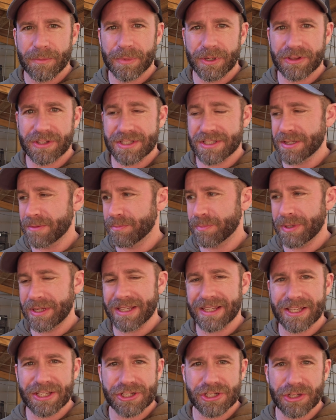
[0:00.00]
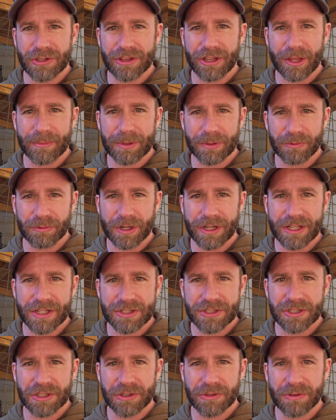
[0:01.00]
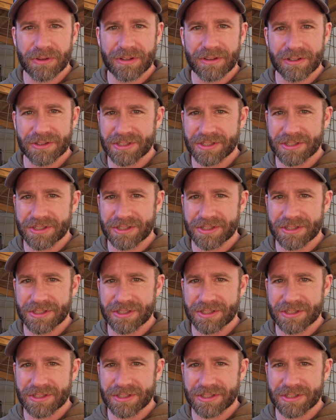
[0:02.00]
But this is a big issue that a lot of people run into.